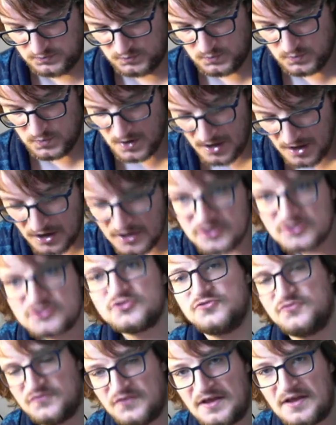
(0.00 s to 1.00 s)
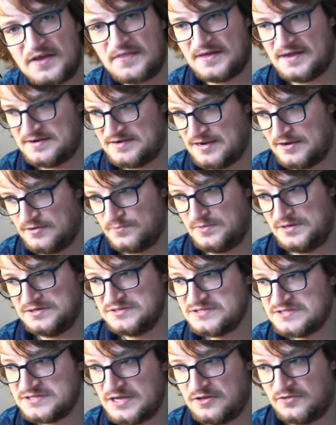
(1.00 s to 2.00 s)
work to figure that out
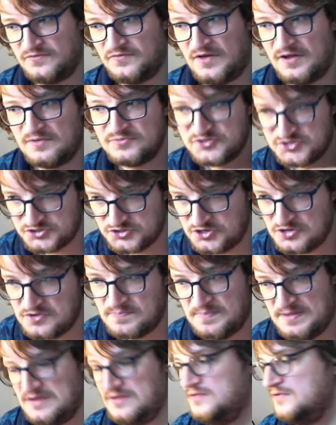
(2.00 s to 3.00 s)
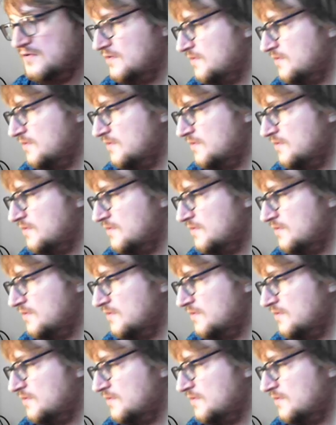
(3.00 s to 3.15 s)
myself. I'm stupid.